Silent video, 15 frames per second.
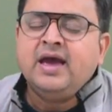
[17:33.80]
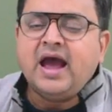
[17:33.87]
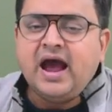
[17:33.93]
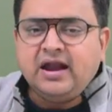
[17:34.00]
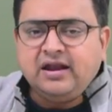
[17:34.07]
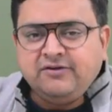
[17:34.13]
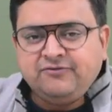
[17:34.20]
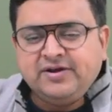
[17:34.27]

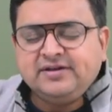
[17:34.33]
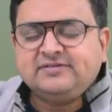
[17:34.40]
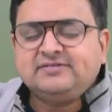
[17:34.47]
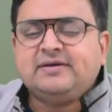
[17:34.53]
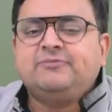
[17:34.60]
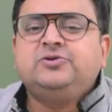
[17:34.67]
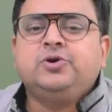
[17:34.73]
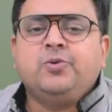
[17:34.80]
and if it is
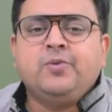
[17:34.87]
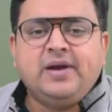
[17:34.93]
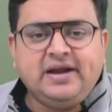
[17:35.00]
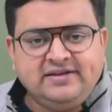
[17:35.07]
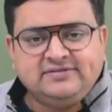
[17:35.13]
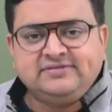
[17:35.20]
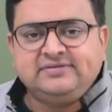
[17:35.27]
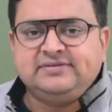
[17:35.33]

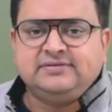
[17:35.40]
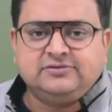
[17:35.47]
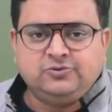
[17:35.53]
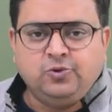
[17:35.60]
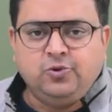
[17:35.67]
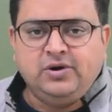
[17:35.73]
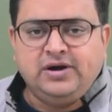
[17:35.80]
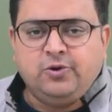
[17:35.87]
subsequently
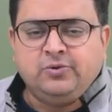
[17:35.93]
sold